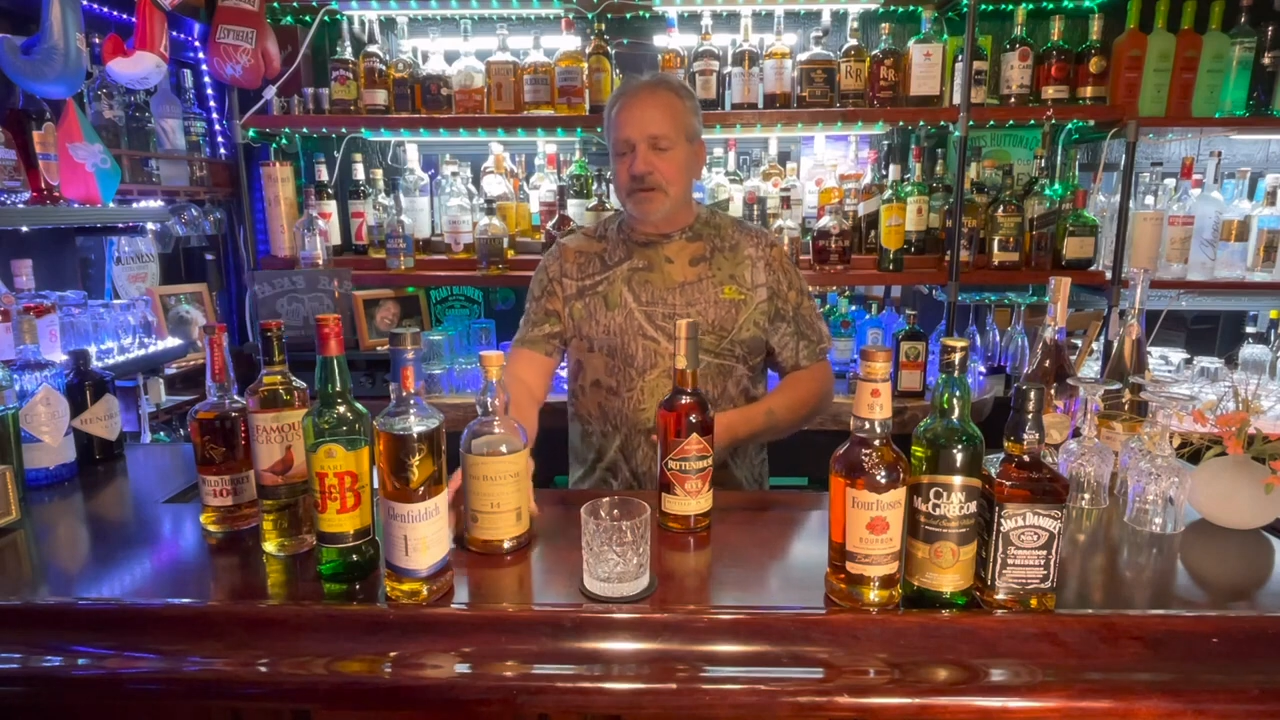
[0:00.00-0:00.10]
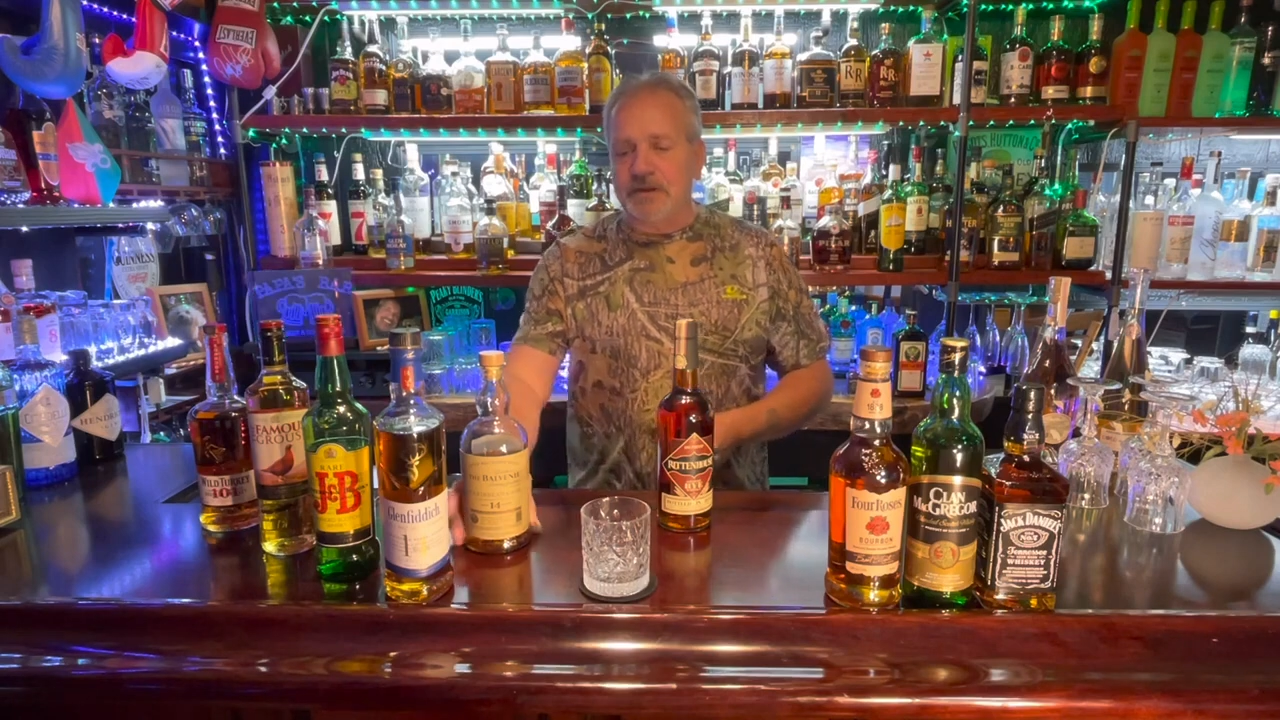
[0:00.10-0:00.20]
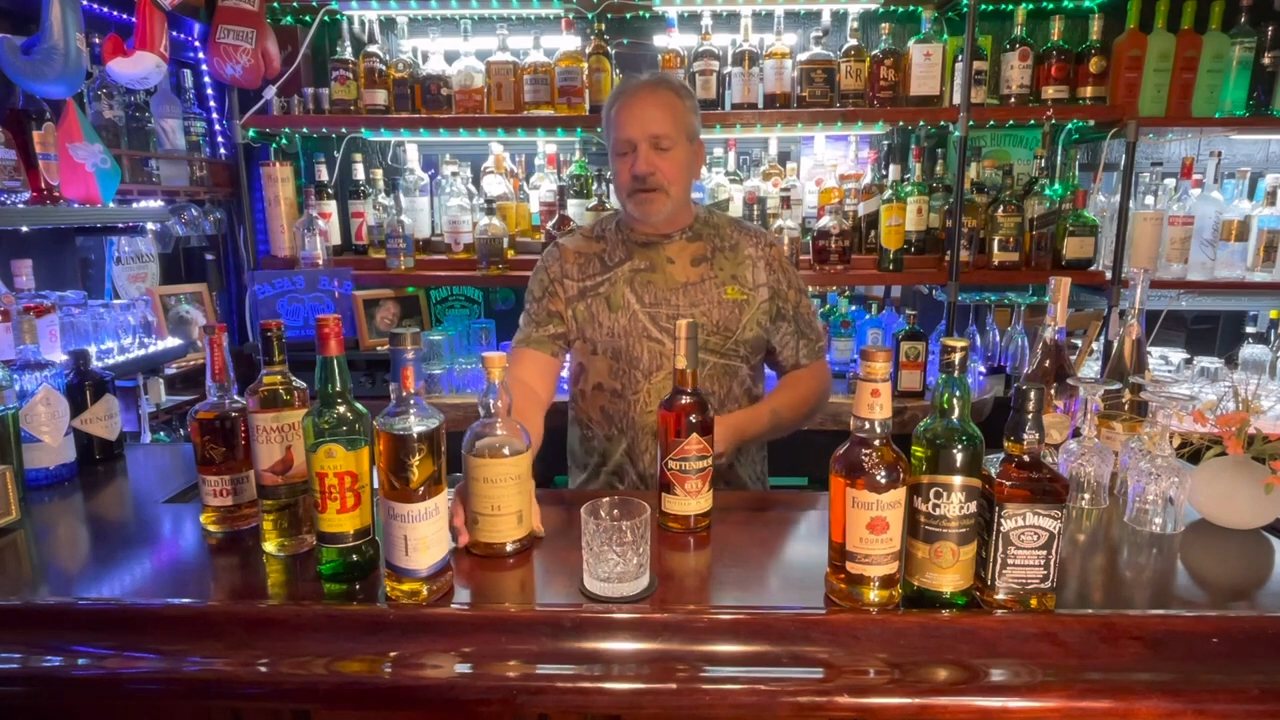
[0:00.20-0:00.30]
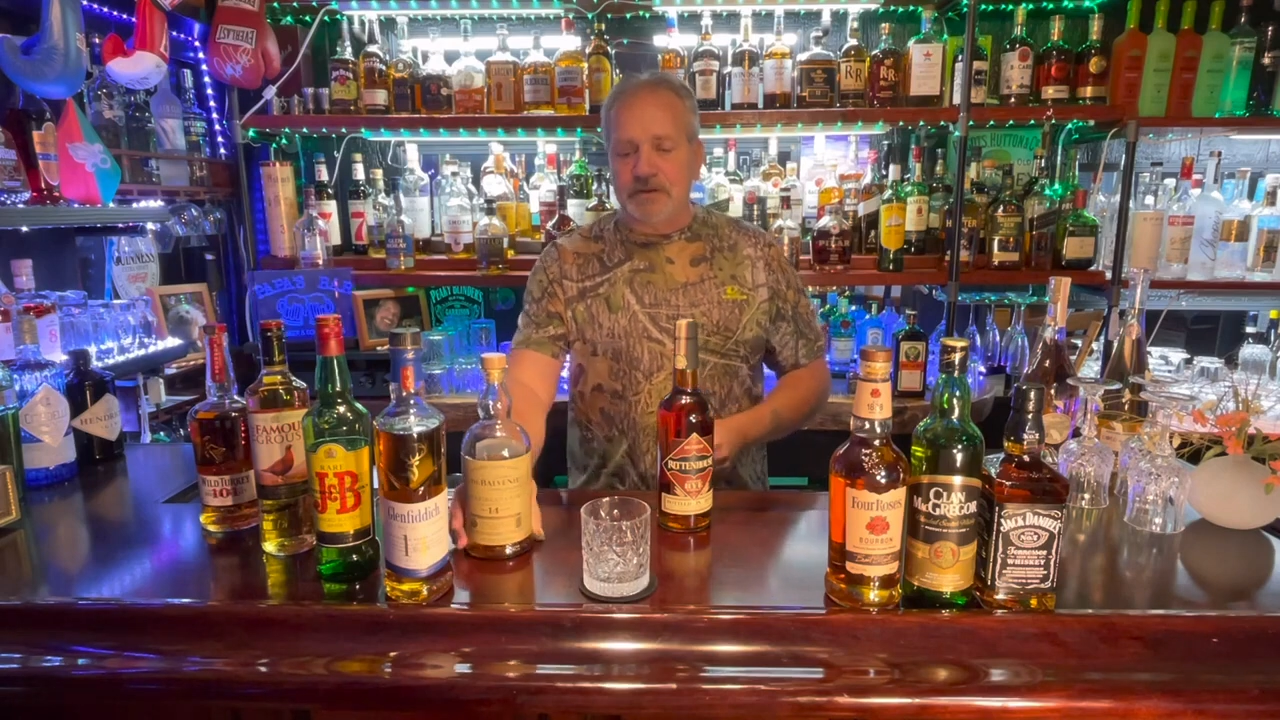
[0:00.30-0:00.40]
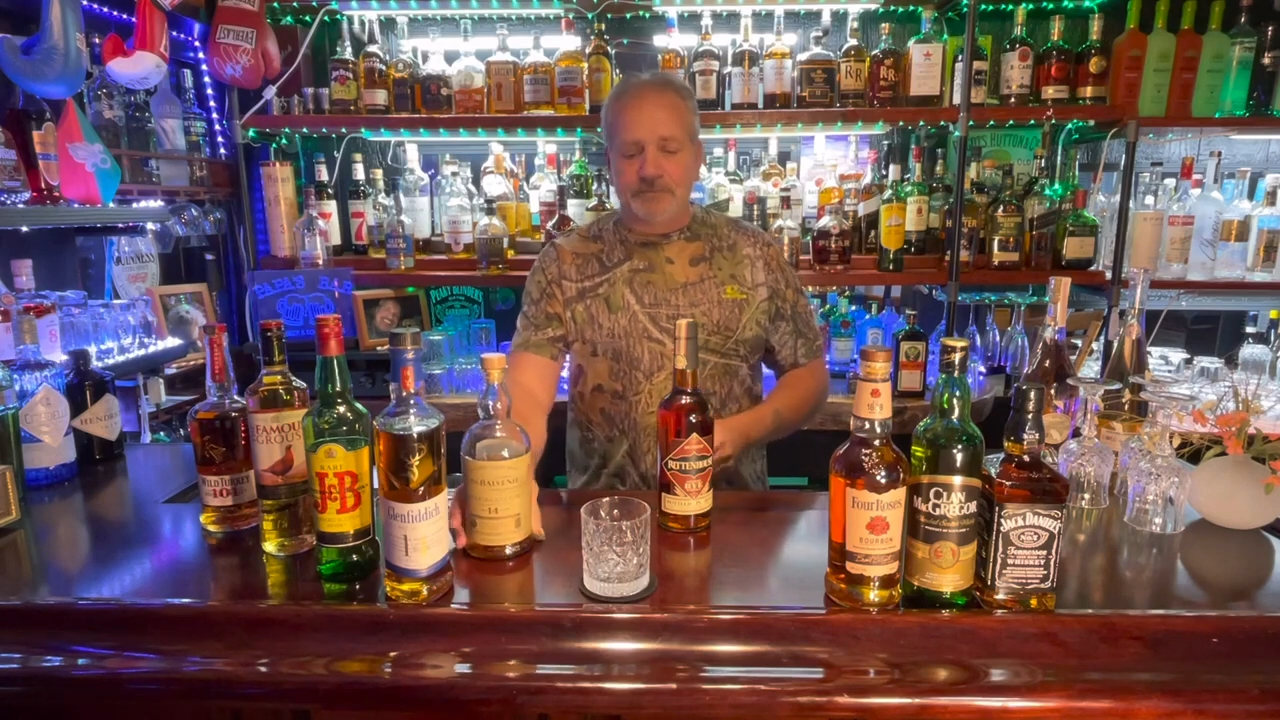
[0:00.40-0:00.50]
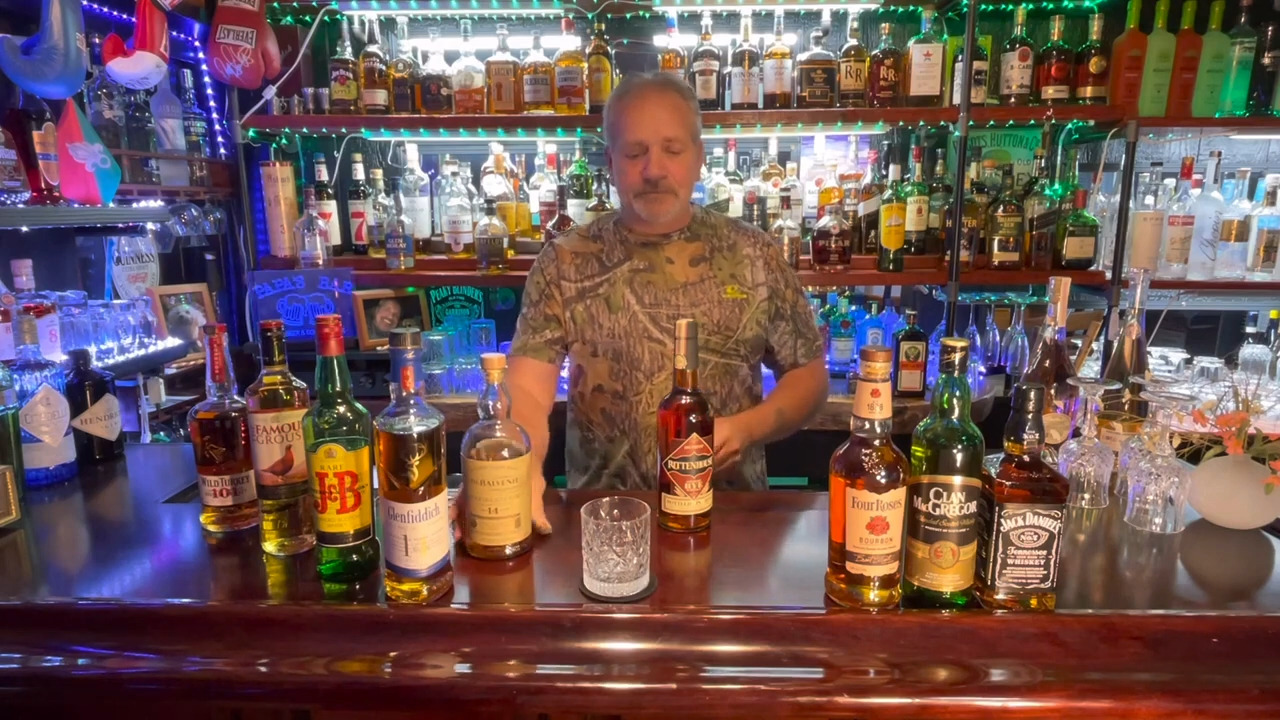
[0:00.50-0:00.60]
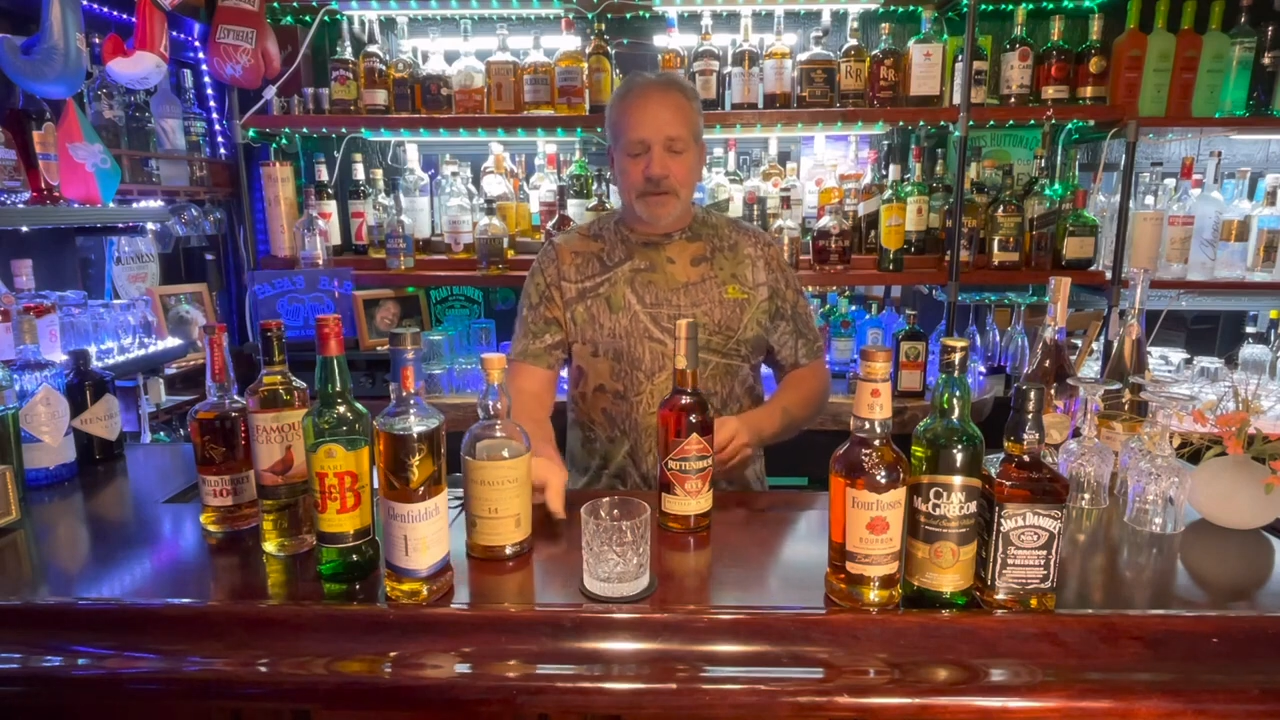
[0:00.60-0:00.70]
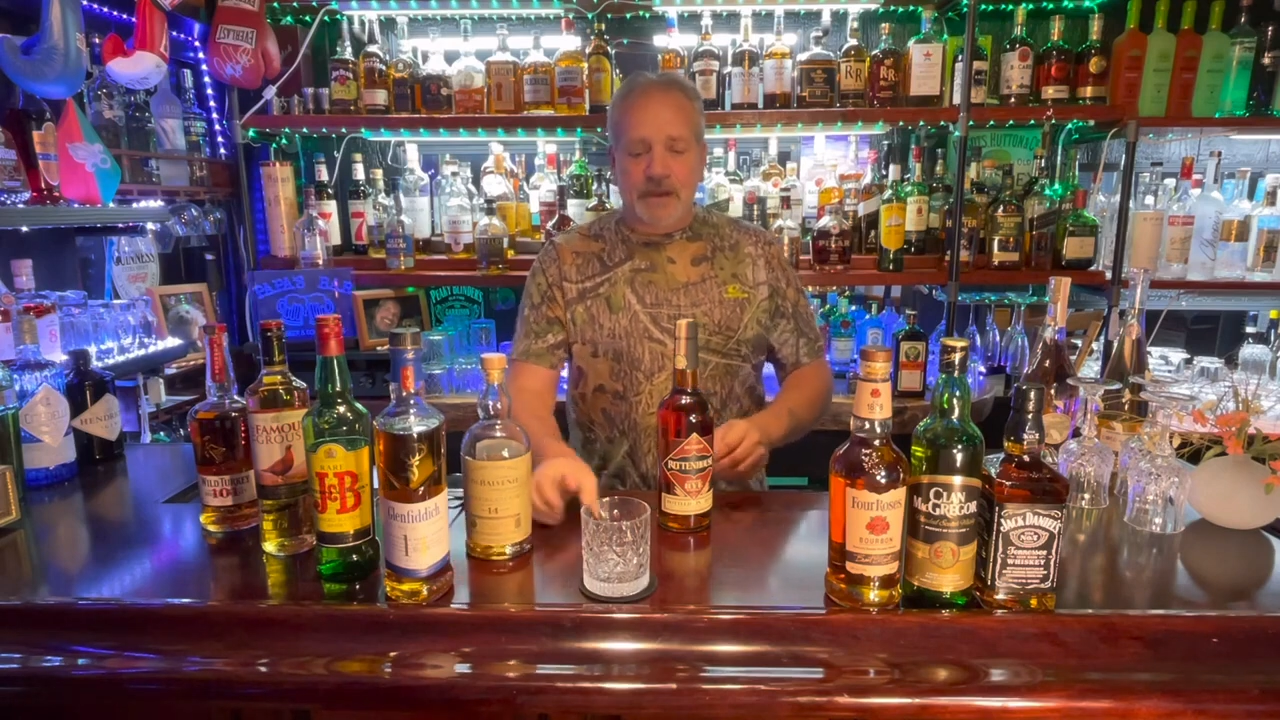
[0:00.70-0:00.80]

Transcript: a little